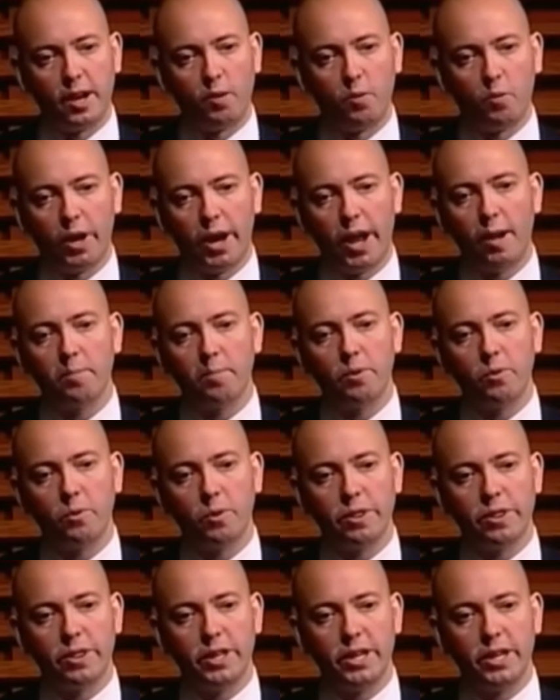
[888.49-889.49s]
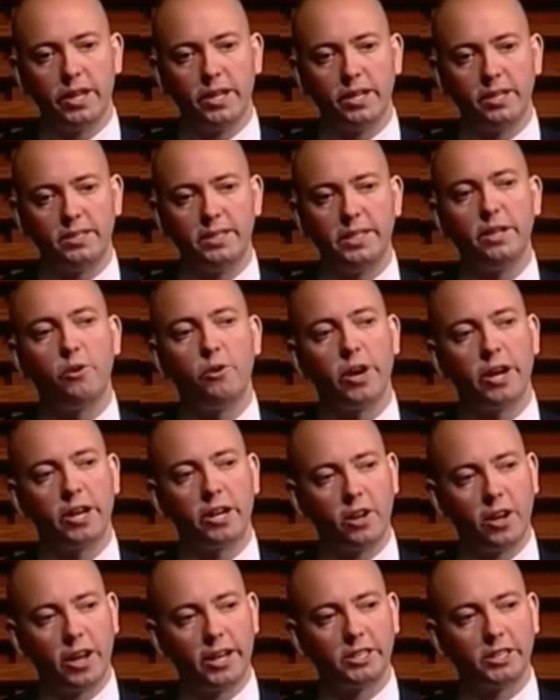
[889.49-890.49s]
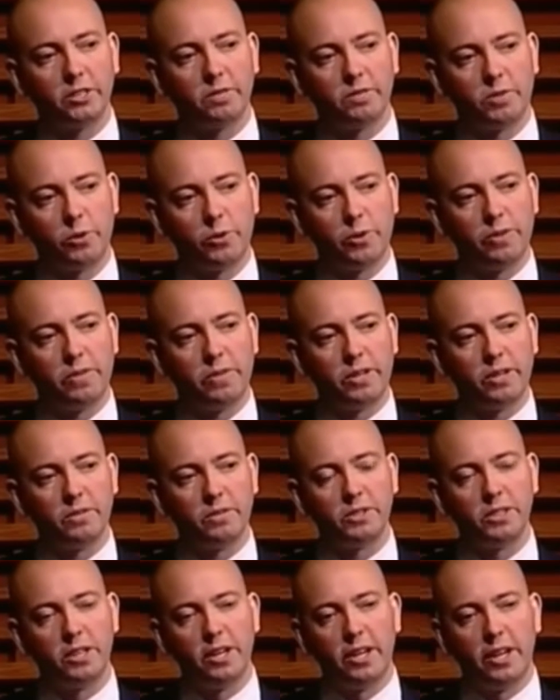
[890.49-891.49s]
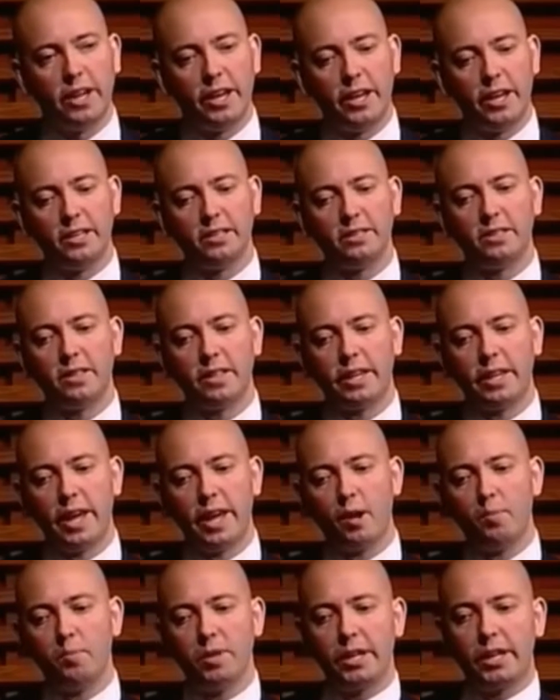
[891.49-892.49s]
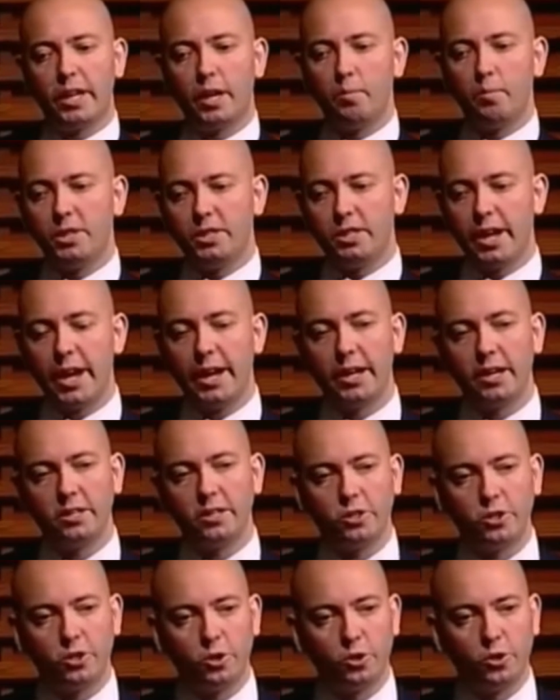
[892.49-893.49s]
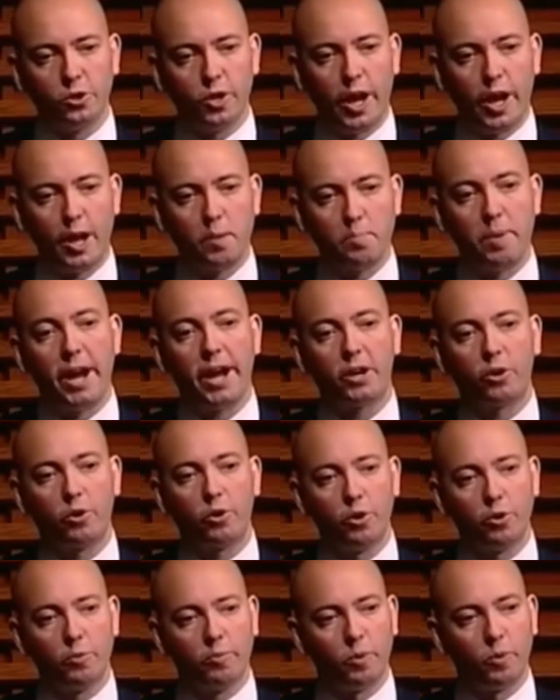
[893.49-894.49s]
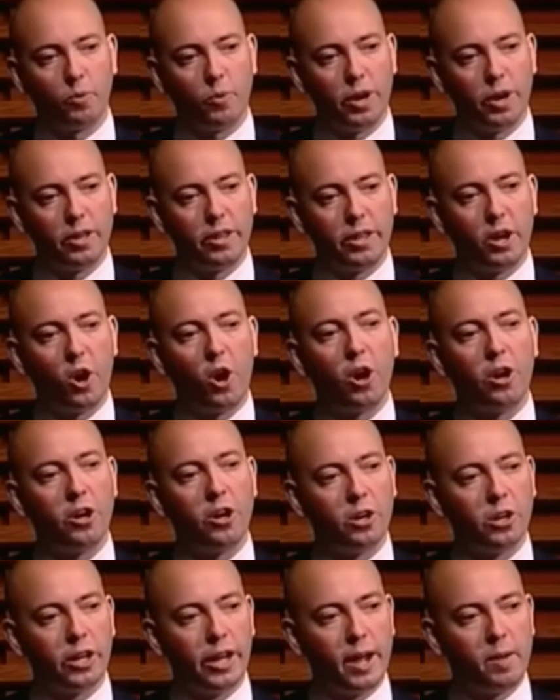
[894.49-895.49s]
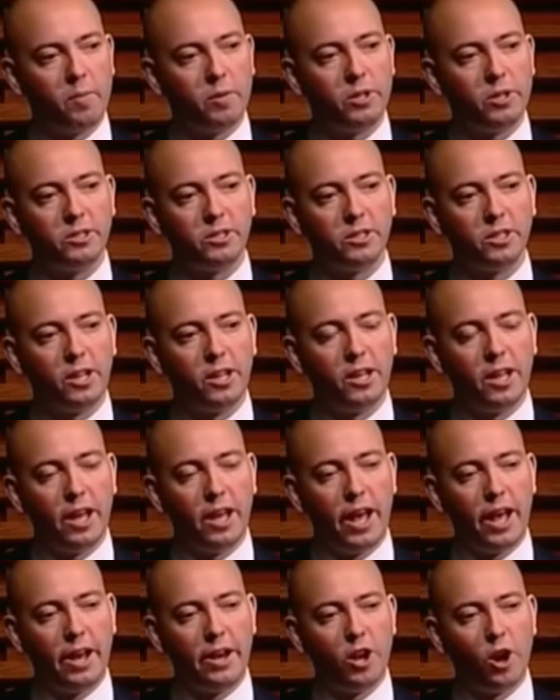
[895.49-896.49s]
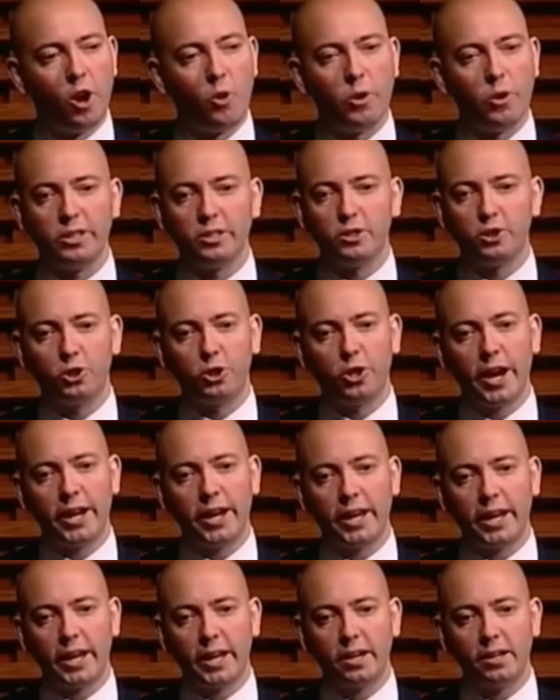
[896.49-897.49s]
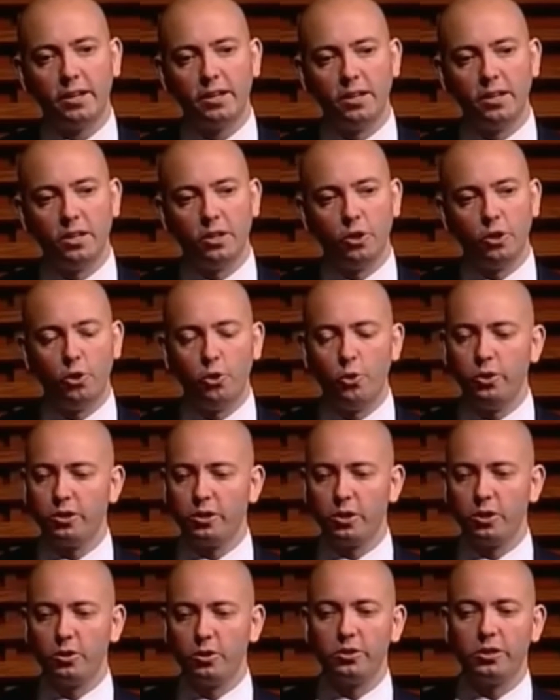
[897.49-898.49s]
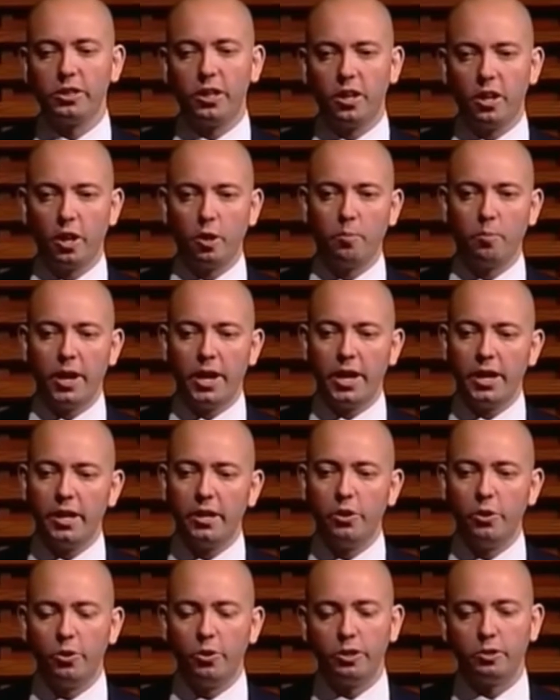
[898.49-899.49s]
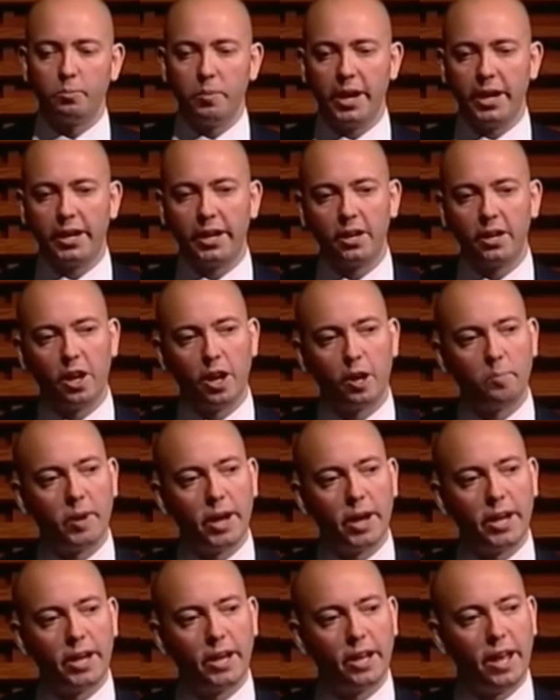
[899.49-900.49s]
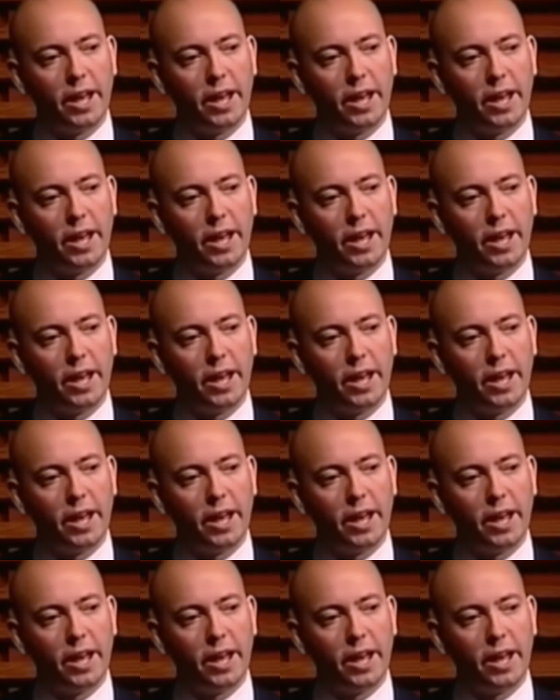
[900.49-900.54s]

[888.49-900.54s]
What happened with the deregulation of derivatives is the gambling can be taken to a back room where there are no cameras and no one is tracking who is losing a lot of money and who is making a lot of money.